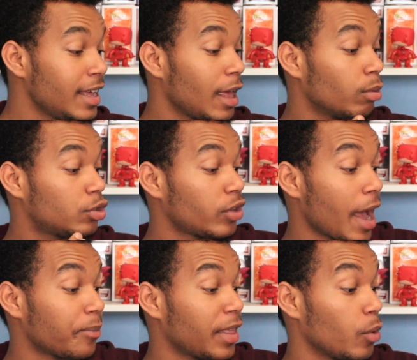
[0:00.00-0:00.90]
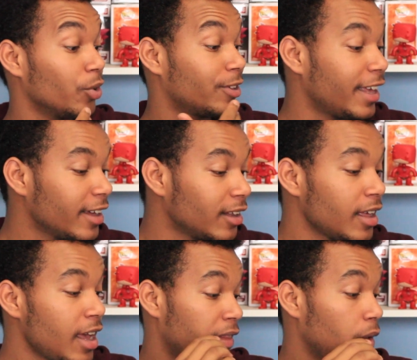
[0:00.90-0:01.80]
they will trap, they will
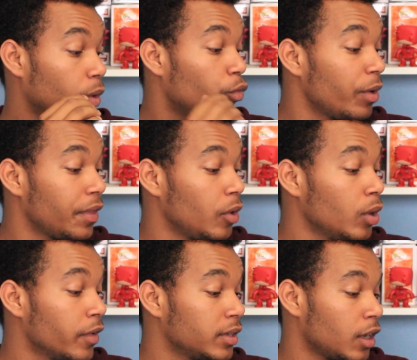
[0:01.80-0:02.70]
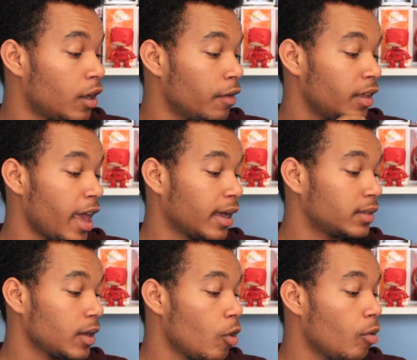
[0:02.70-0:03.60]
kill, and they will rid the universe of the
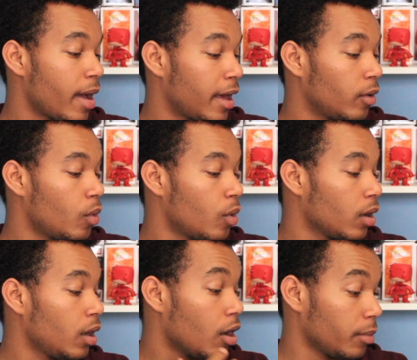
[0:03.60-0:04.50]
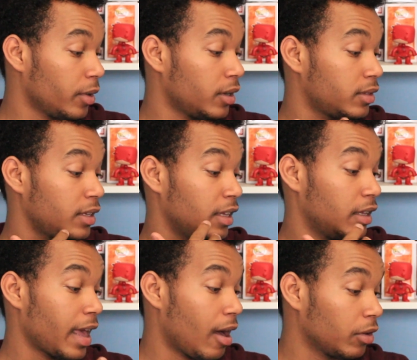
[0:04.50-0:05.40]
X-O Manowar armor's
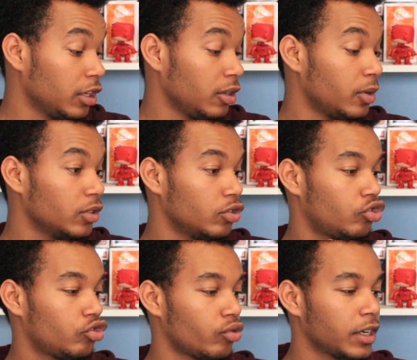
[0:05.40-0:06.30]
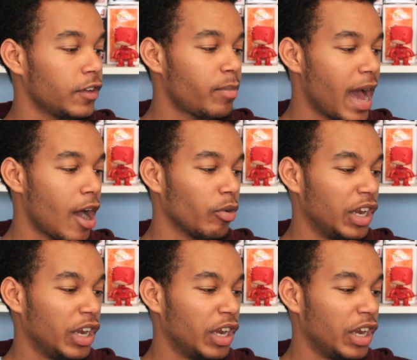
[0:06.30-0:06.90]
incalculable destructive power,